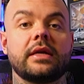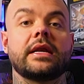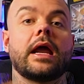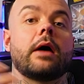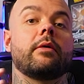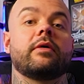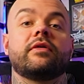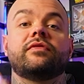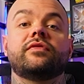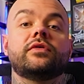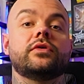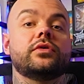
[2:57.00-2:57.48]

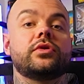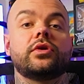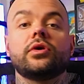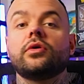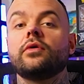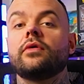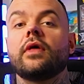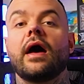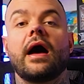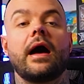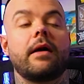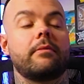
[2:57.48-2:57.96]
Now, if you
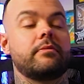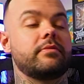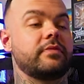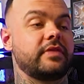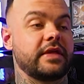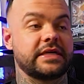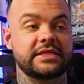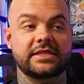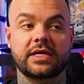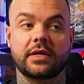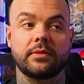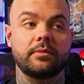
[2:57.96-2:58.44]
do that,
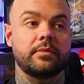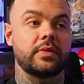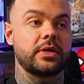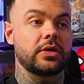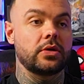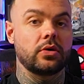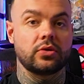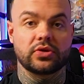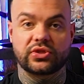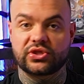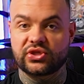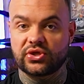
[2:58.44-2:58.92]
this can be
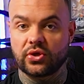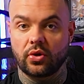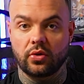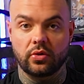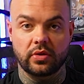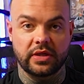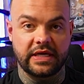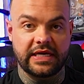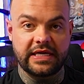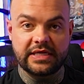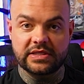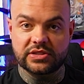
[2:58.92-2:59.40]
your
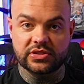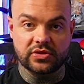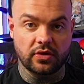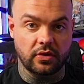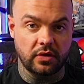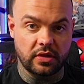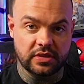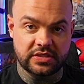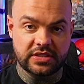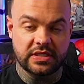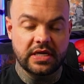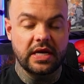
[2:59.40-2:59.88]
sole lead
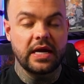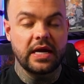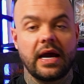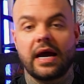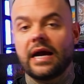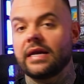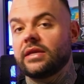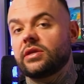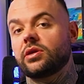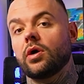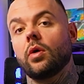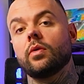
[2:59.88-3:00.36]
source.
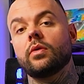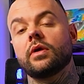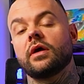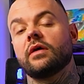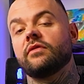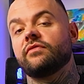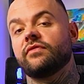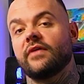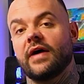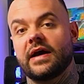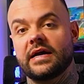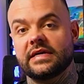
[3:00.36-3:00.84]
I don't
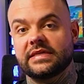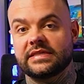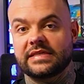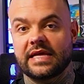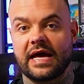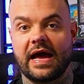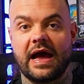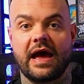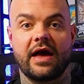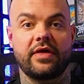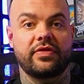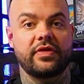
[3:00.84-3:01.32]
advise
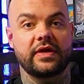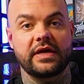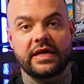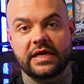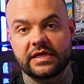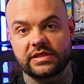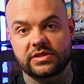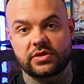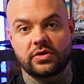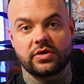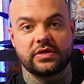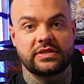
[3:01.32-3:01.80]
that. I think
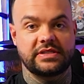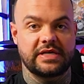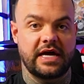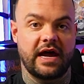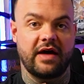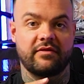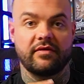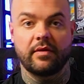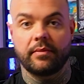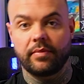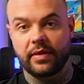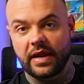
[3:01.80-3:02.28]
it's good to
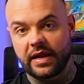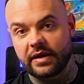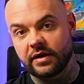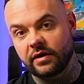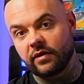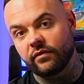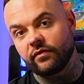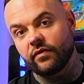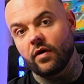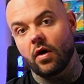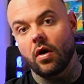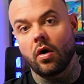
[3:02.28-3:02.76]
have a
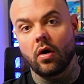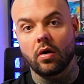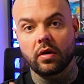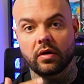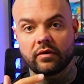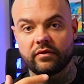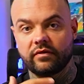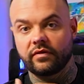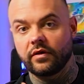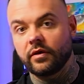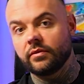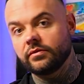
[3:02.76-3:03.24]
blend of
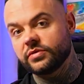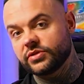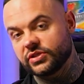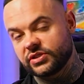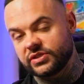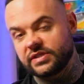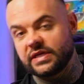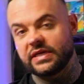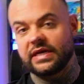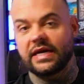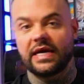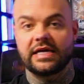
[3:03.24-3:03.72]
all of them,
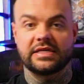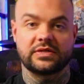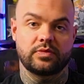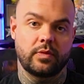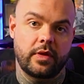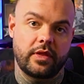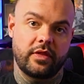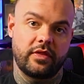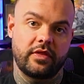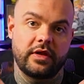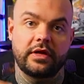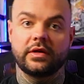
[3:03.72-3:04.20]
just in case
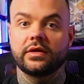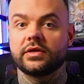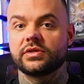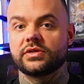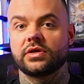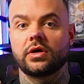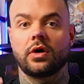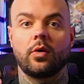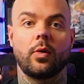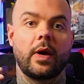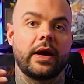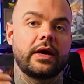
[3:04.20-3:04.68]
one thing
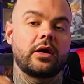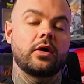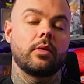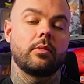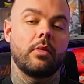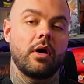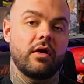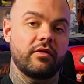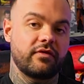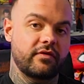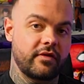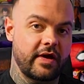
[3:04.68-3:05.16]
doesn't quite
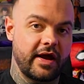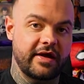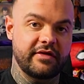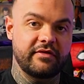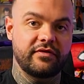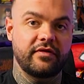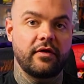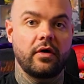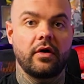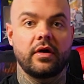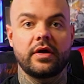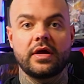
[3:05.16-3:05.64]
come off right
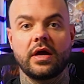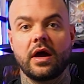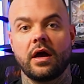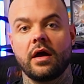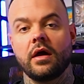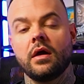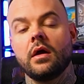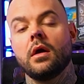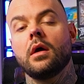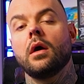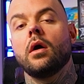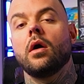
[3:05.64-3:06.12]
for you,
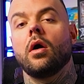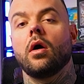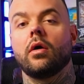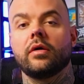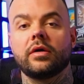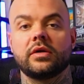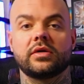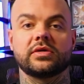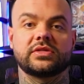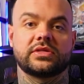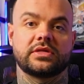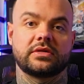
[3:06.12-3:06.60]
or
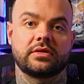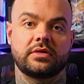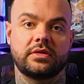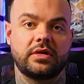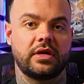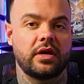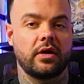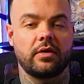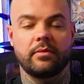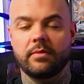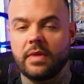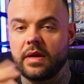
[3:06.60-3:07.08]
it doesn't,
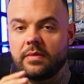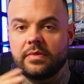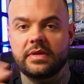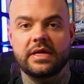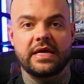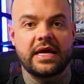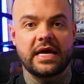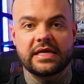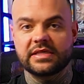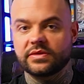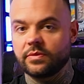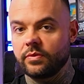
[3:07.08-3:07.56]
maybe
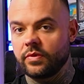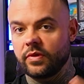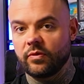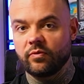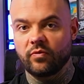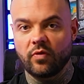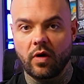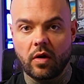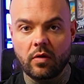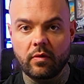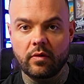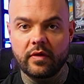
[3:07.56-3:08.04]
you get
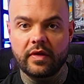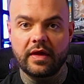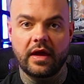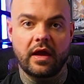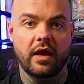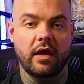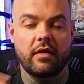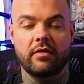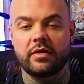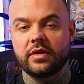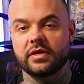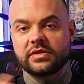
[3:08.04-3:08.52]
something wrong with
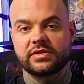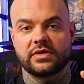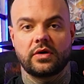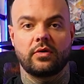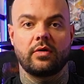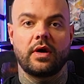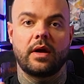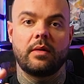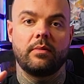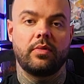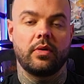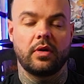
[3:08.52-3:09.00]
it, or it doesn't
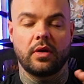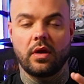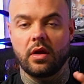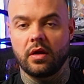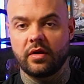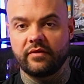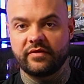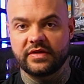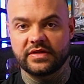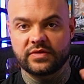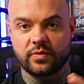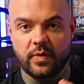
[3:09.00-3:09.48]
quite pull
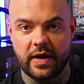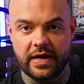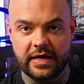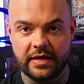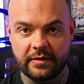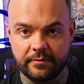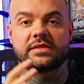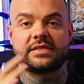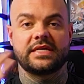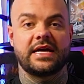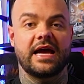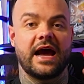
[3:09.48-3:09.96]
all of its
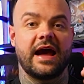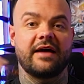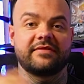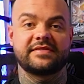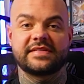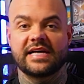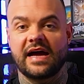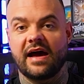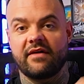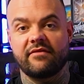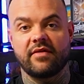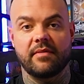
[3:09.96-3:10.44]
weight. So you have
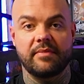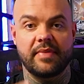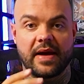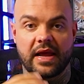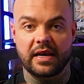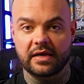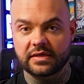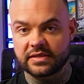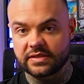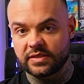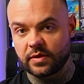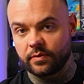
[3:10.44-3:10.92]
to have a
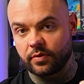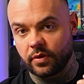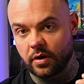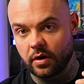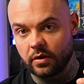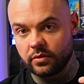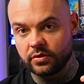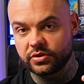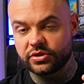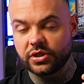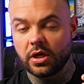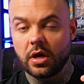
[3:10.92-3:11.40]
balanced
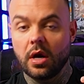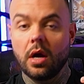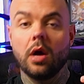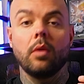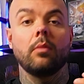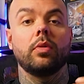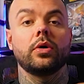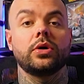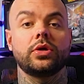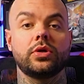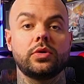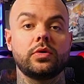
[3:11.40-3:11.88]
approach,
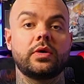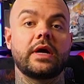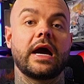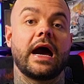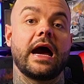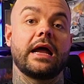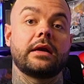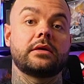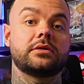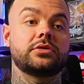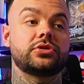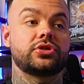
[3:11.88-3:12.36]
but you
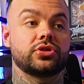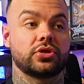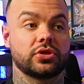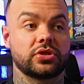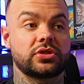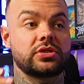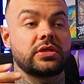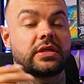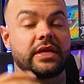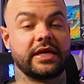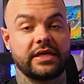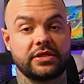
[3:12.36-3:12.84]
can
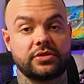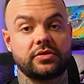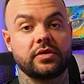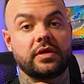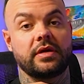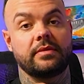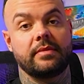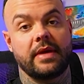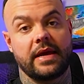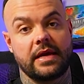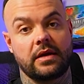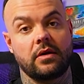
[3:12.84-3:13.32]
just
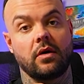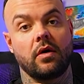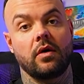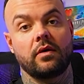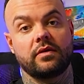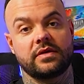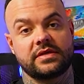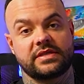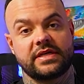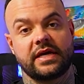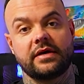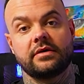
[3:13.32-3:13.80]
literally make all
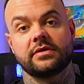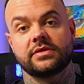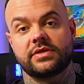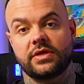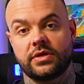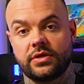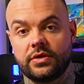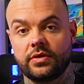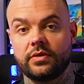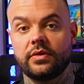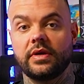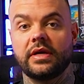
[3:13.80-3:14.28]
the sales
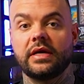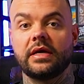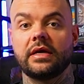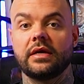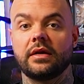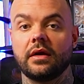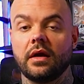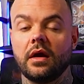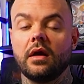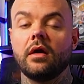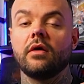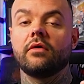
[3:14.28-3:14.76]
that you
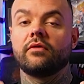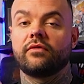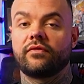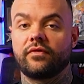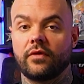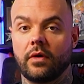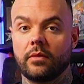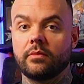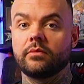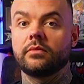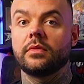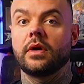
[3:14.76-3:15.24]
need
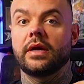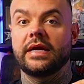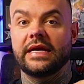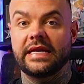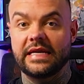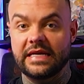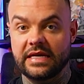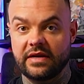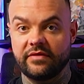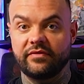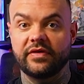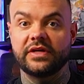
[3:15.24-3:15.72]
from
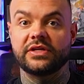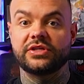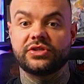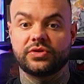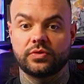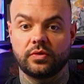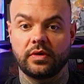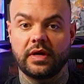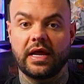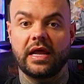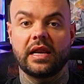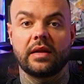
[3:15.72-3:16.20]

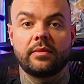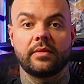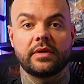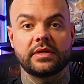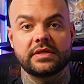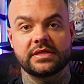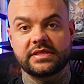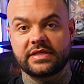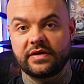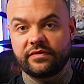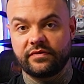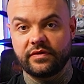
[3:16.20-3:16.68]
individual
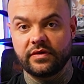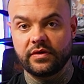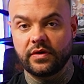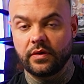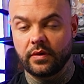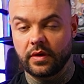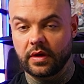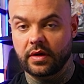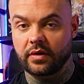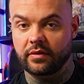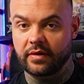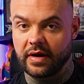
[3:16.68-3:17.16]
elements if you
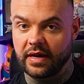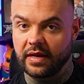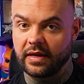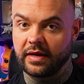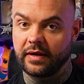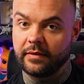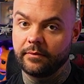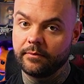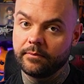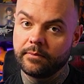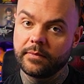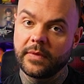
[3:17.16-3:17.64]
do it
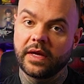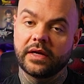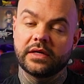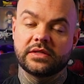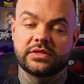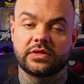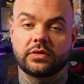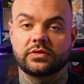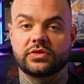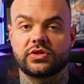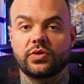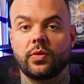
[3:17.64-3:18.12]
correctly.
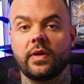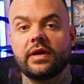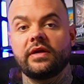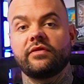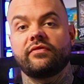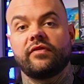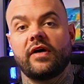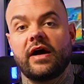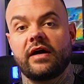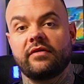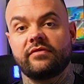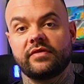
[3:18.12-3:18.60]
So
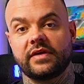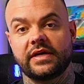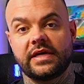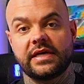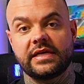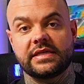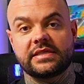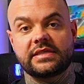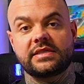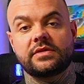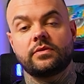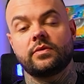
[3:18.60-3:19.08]
25
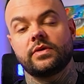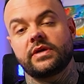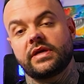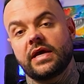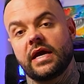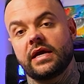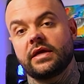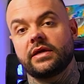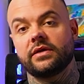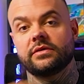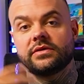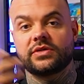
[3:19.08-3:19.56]
leads would
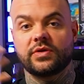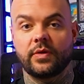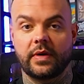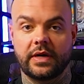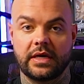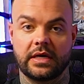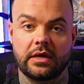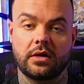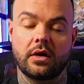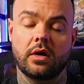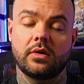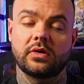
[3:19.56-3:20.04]
get you
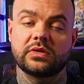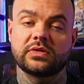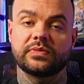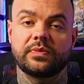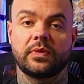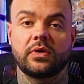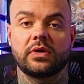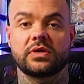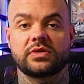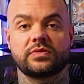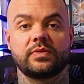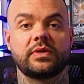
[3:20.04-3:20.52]
20 calls
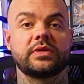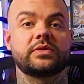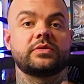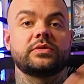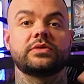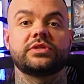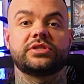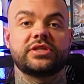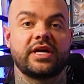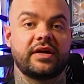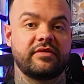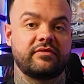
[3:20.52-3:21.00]
booked, which
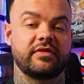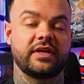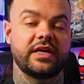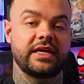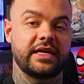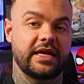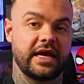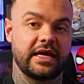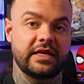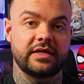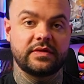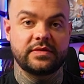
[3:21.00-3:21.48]
would generally
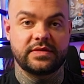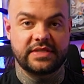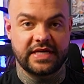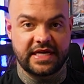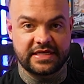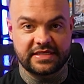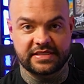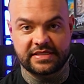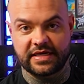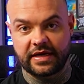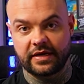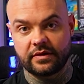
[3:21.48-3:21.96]
get you
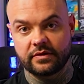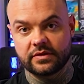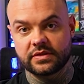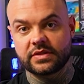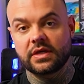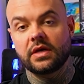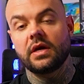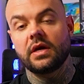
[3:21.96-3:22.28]
10 sales.